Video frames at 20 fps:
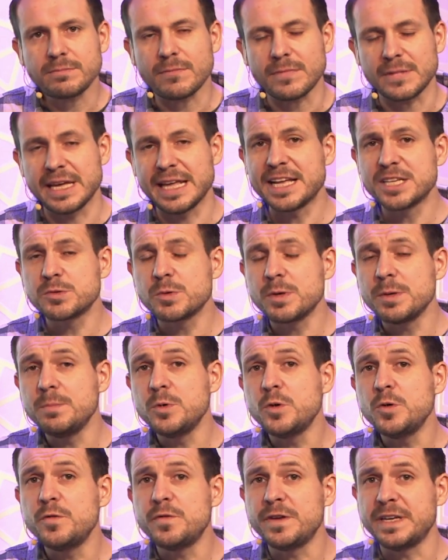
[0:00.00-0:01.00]
And as we
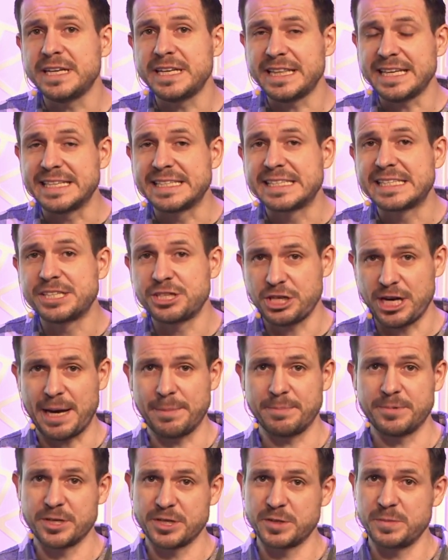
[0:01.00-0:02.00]
move into these
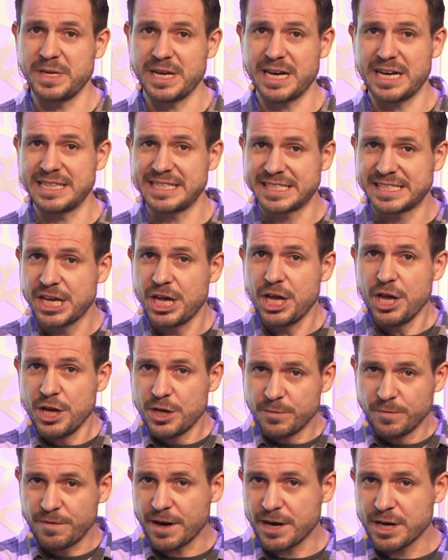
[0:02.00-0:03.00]
chapters, beyond this
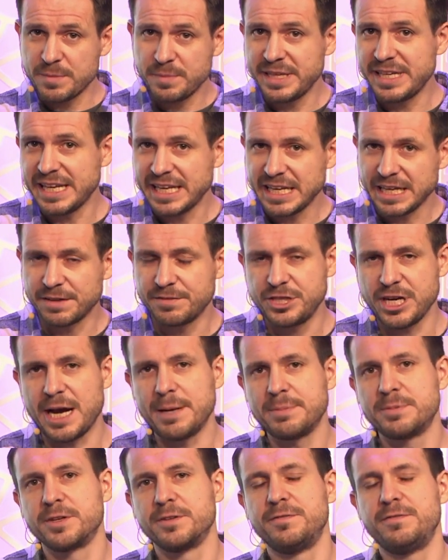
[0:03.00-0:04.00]
very beginning of
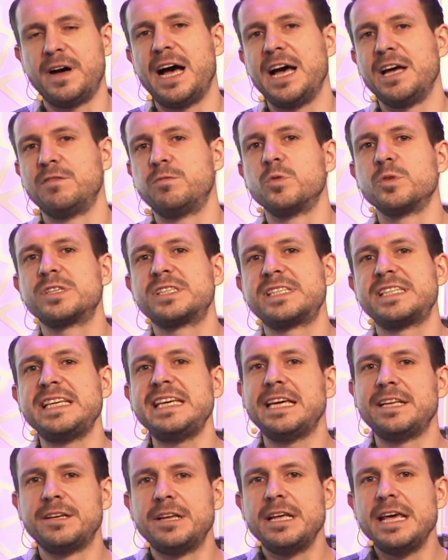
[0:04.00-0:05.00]
chapter 5, we'll see
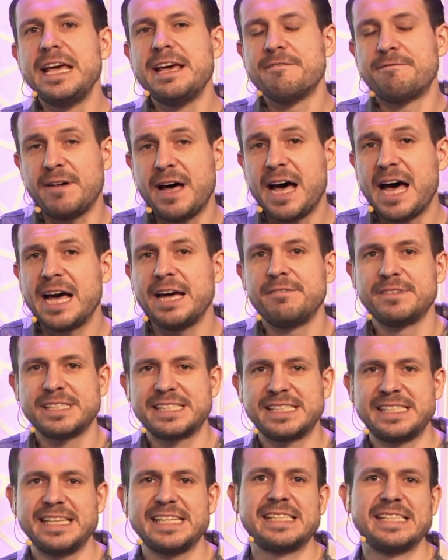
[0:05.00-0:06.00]
in 5 and
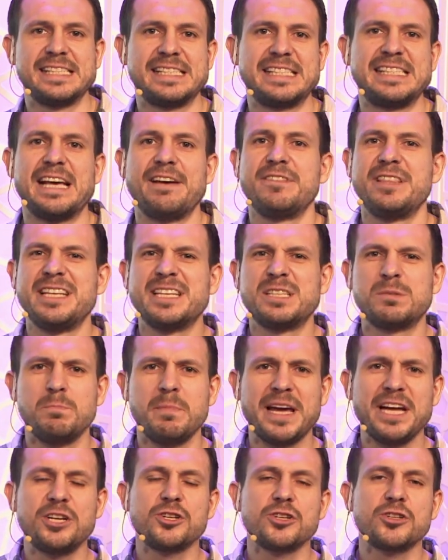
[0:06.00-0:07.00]
6 and 7 this
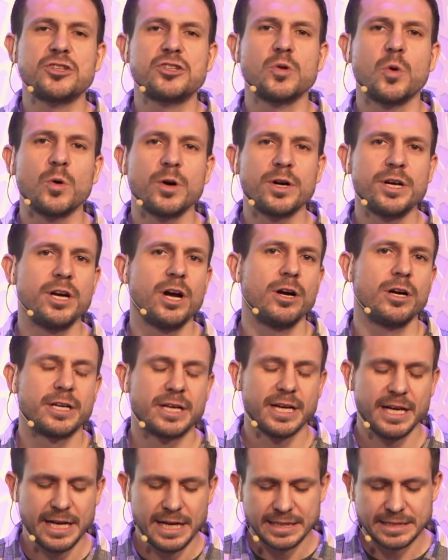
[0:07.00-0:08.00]
major story
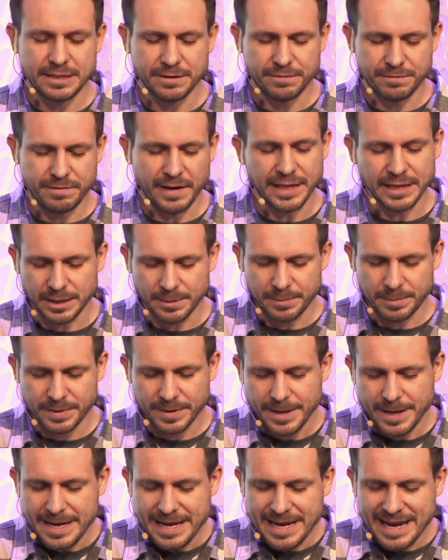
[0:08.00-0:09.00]
arc develop.
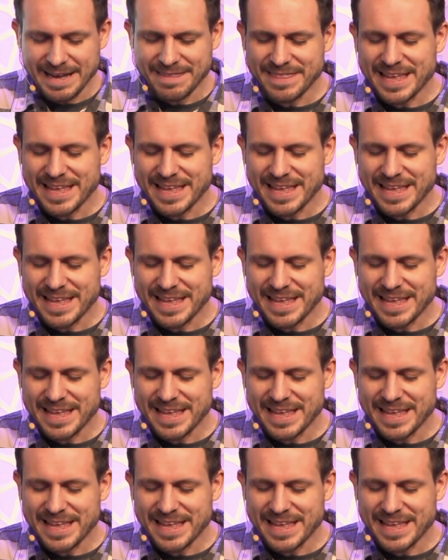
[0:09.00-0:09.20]
And